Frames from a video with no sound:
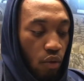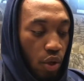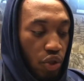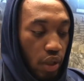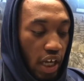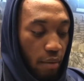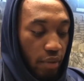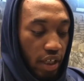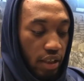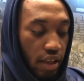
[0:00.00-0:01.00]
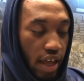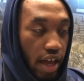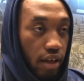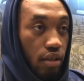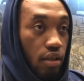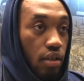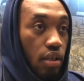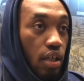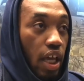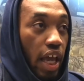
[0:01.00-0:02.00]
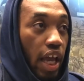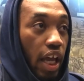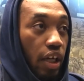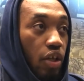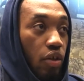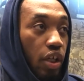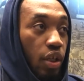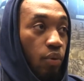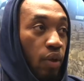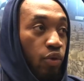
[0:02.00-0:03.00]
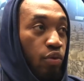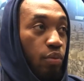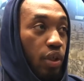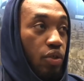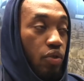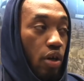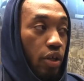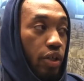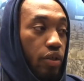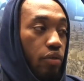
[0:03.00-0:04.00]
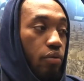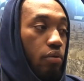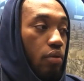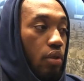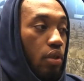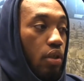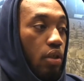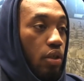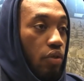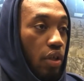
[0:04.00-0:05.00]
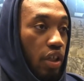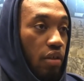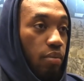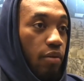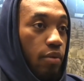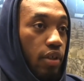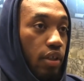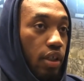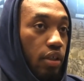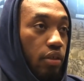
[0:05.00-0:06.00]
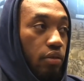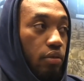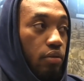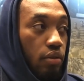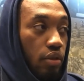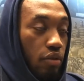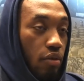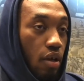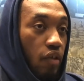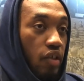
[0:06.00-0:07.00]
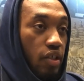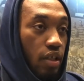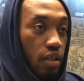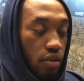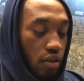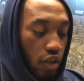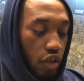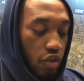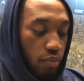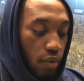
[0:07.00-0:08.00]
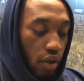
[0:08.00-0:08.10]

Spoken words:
once you accommodate to that and, get in the weight room, you get stronger, you get in the playbook and you do all these things. All these